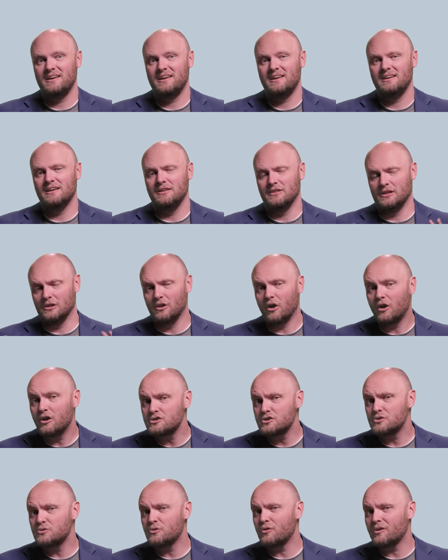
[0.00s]
And the
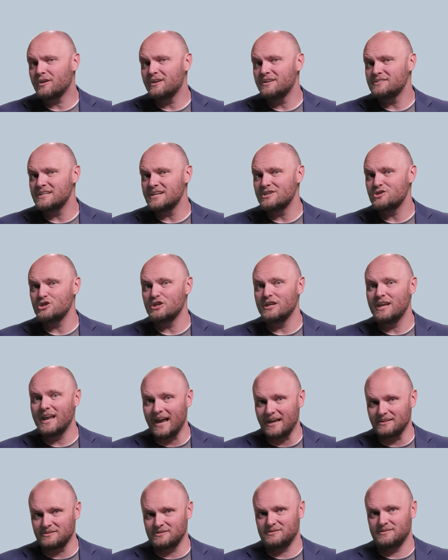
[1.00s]
larger an organization
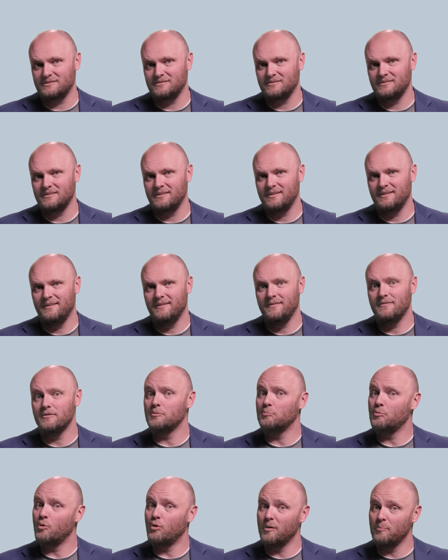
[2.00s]
gets, the
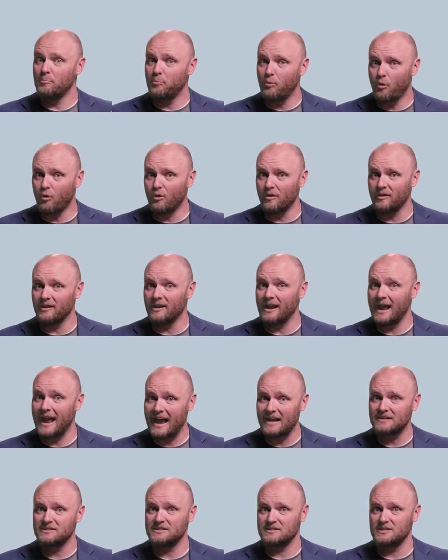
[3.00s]
more important
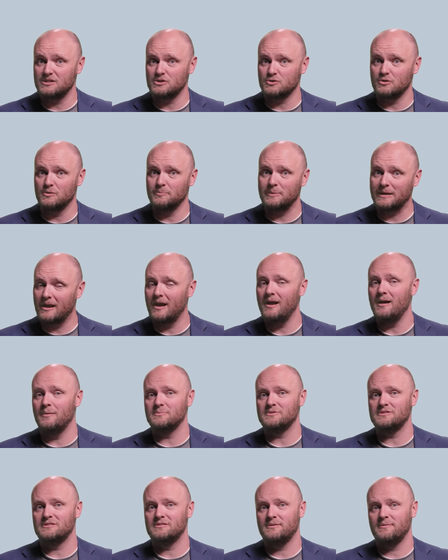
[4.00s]
access control
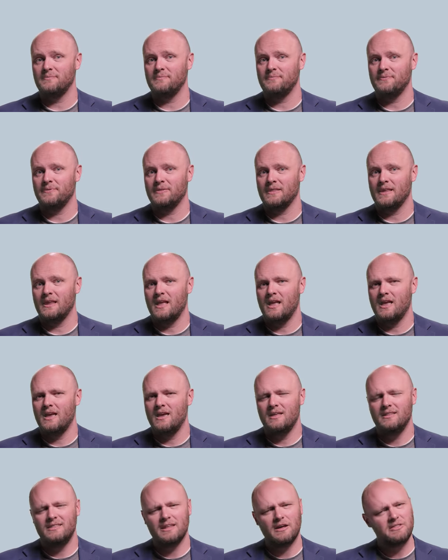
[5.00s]
becomes.
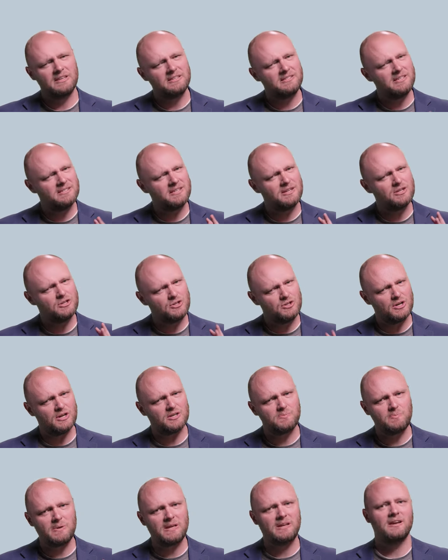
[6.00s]
Now, this isn't
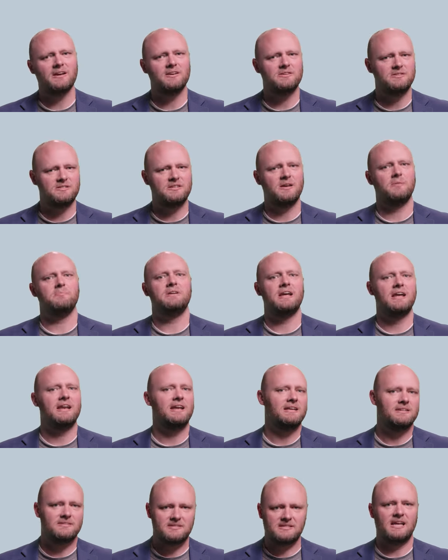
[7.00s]
just because some data
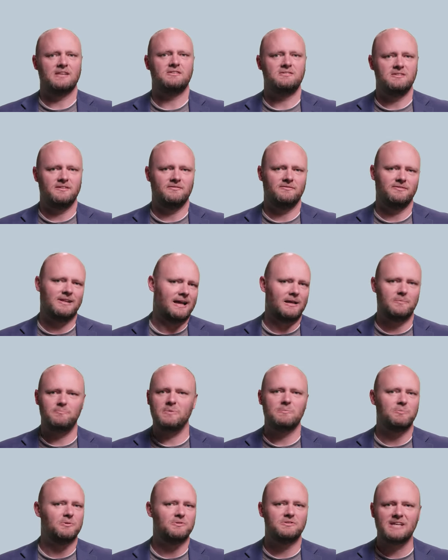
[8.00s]
is sensitive, like
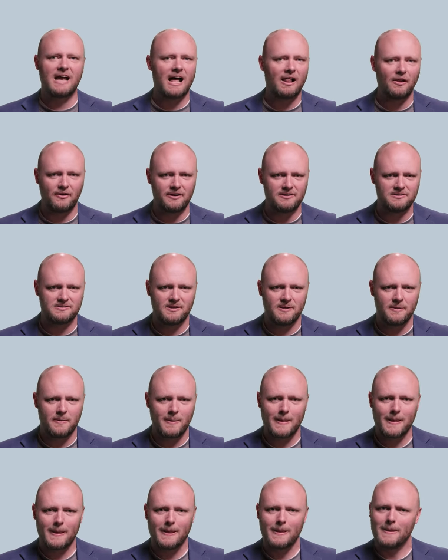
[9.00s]
people's salaries,
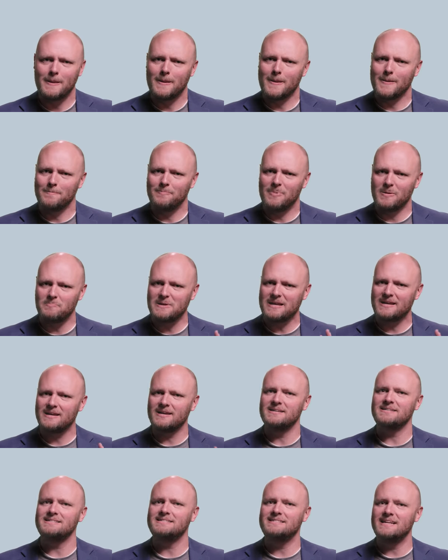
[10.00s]
but
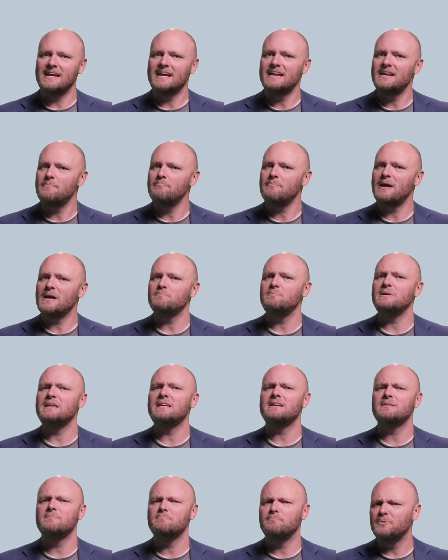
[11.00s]
because data might be
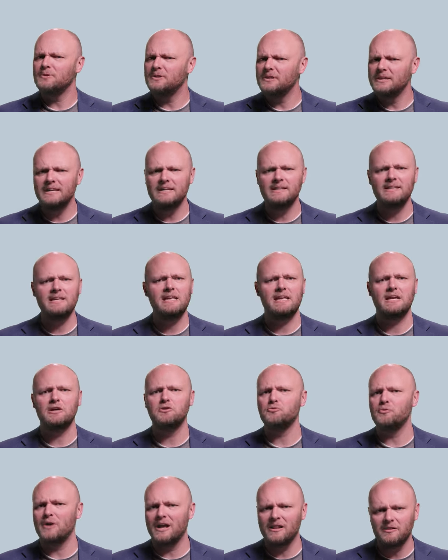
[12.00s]
completely
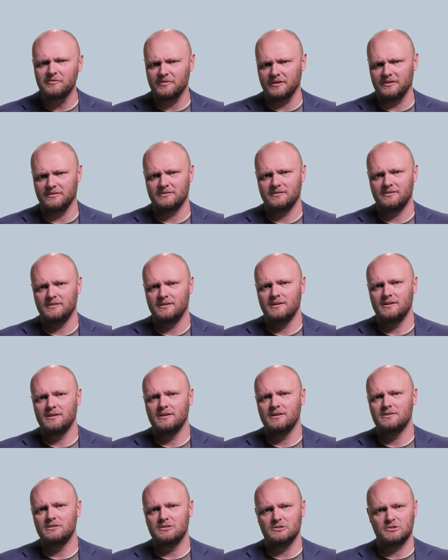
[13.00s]
irrelevant
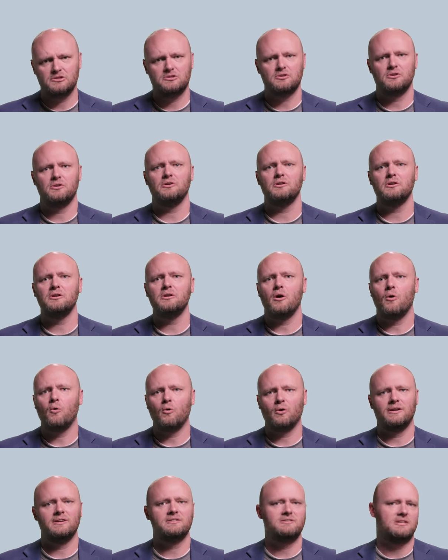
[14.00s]
to certain
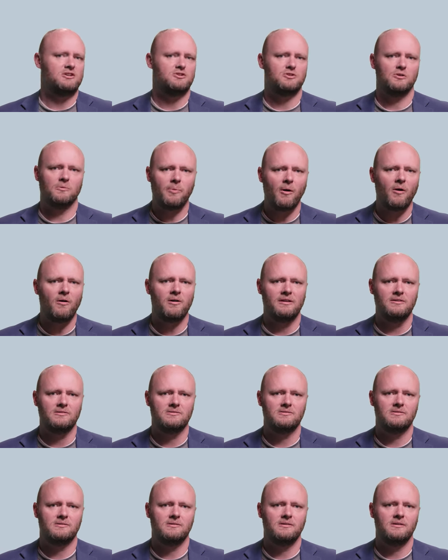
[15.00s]
organizational parties.